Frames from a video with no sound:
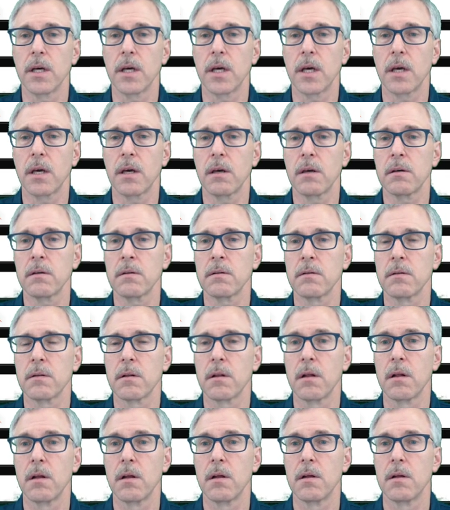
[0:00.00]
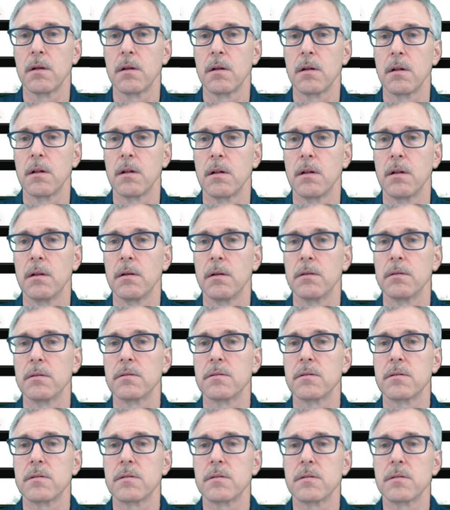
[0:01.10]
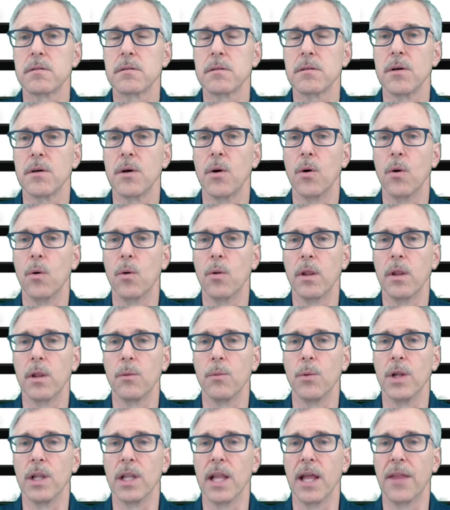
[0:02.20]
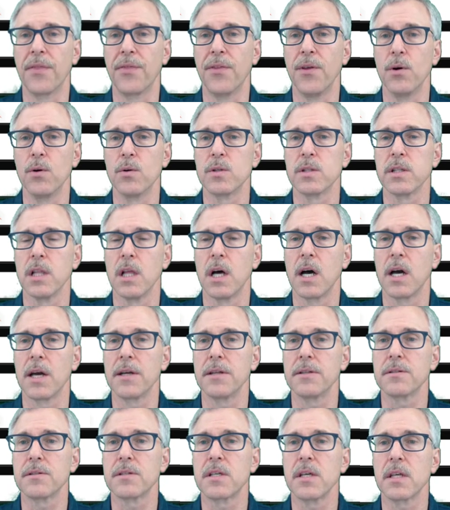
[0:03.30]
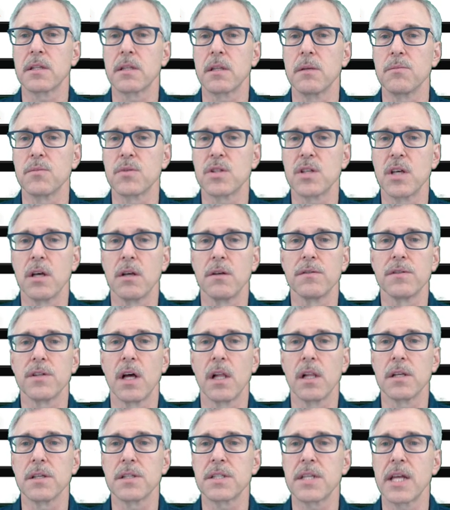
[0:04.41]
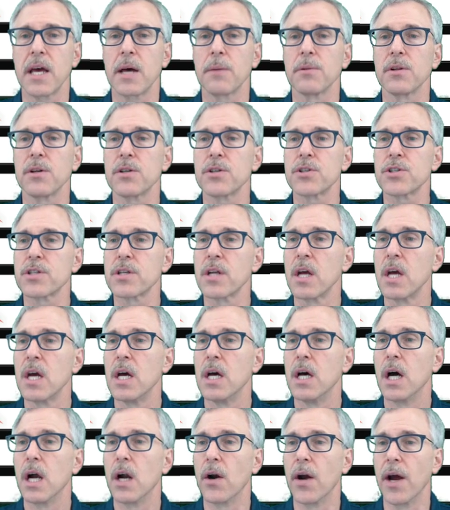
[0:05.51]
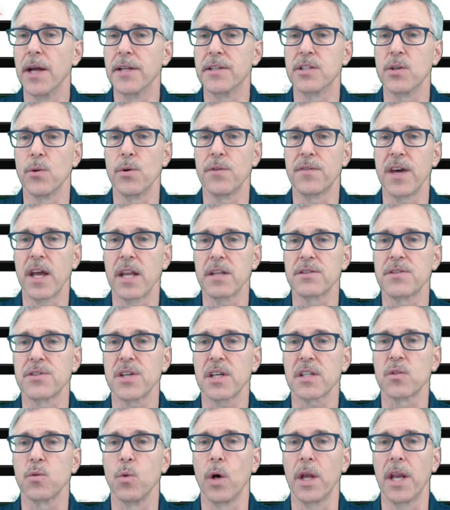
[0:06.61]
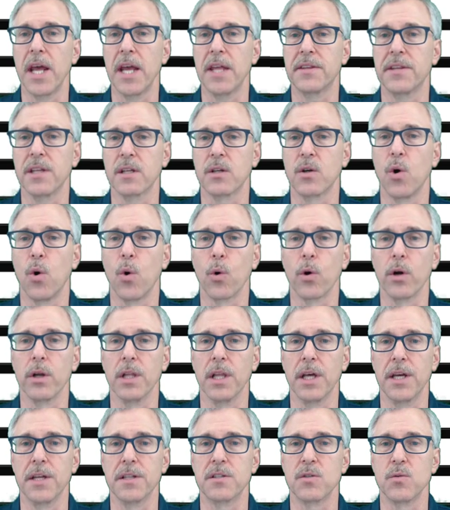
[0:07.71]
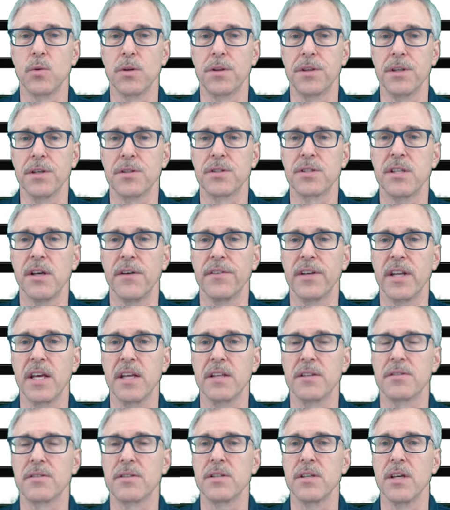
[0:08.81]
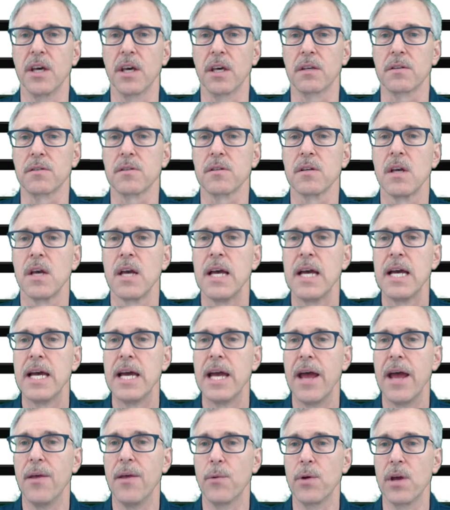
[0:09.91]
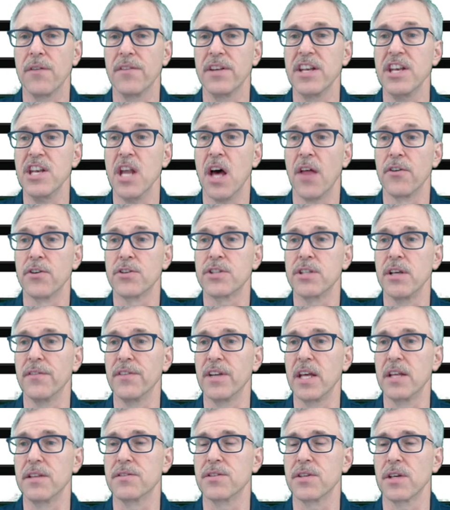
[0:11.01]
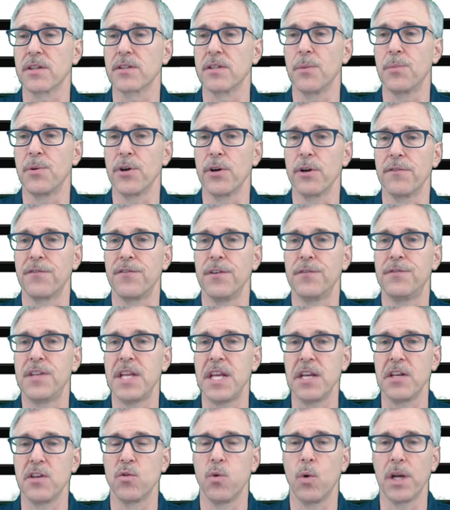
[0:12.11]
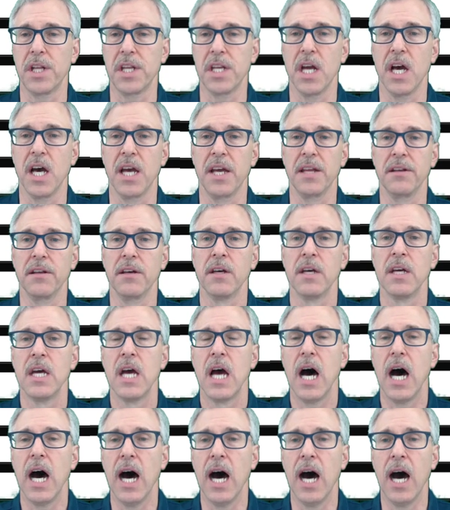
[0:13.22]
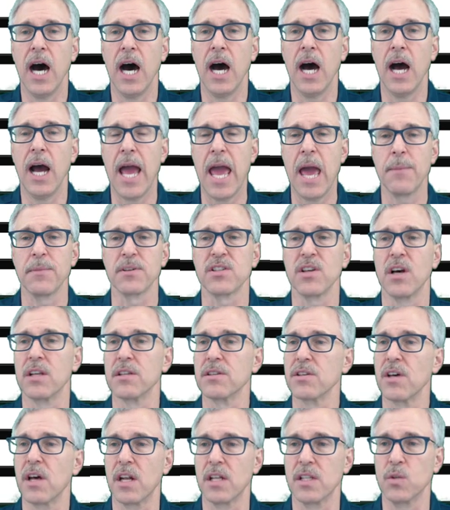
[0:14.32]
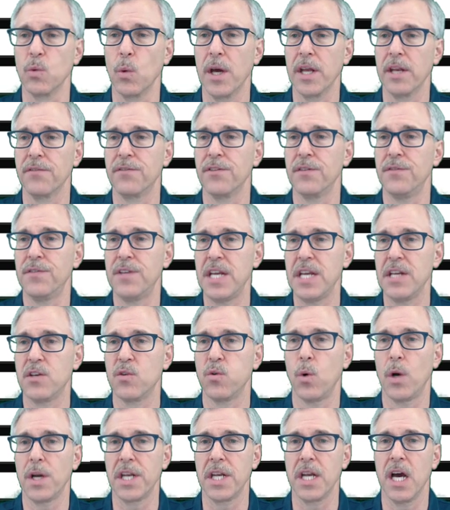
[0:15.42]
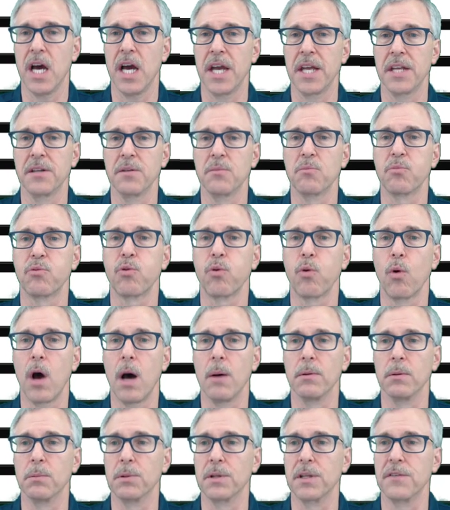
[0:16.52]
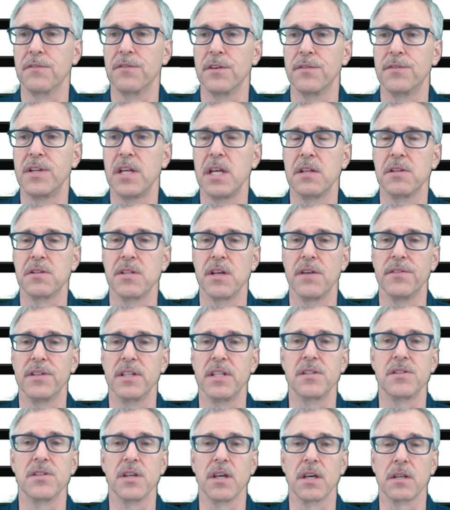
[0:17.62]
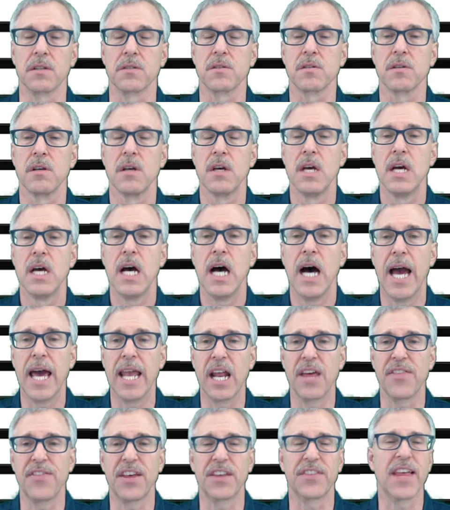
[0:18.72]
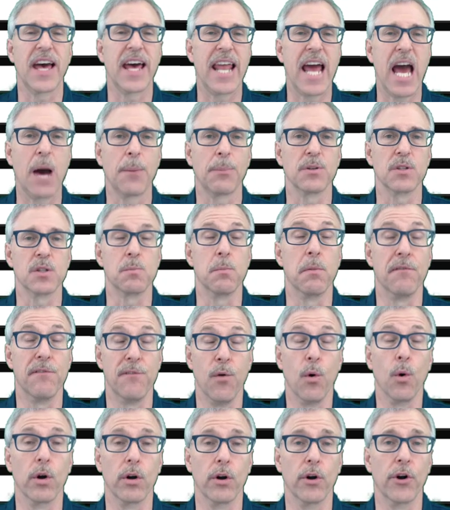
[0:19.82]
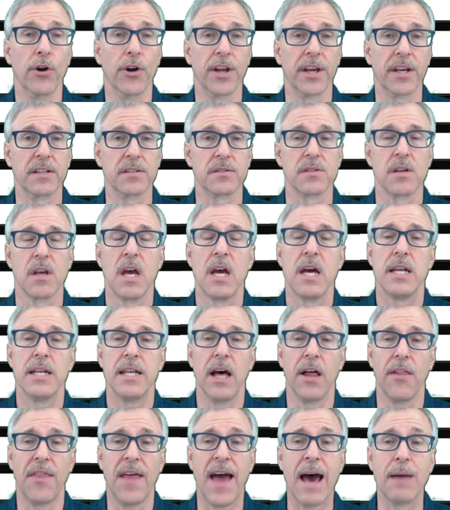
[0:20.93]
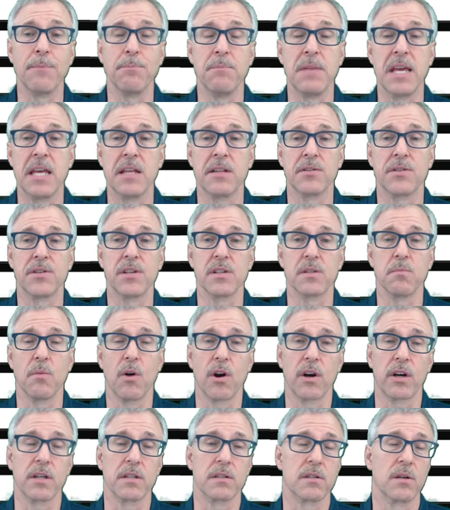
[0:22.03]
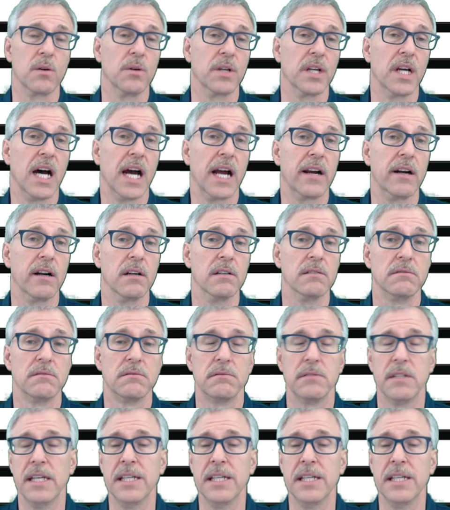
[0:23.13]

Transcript: Okay. So we'll let those lines get themselves all established. All right, so we've got a 618 that correlates with this 786. And then we have another 786 up here at 1529. Amazon's on its way to 1529 and probably 1576. And I think that happens before earnings. Now that means this market's going higher.